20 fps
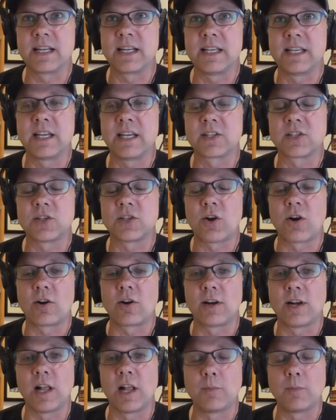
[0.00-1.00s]

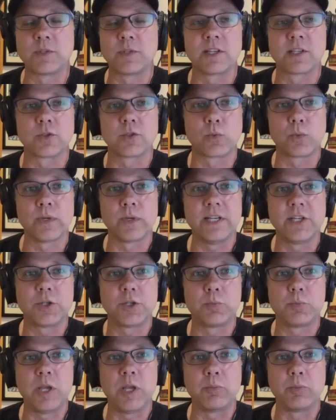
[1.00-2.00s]
Kickstarter helps us reach
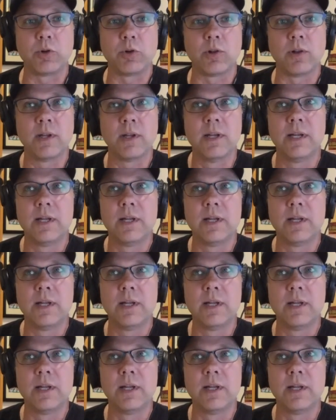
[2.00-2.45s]
people,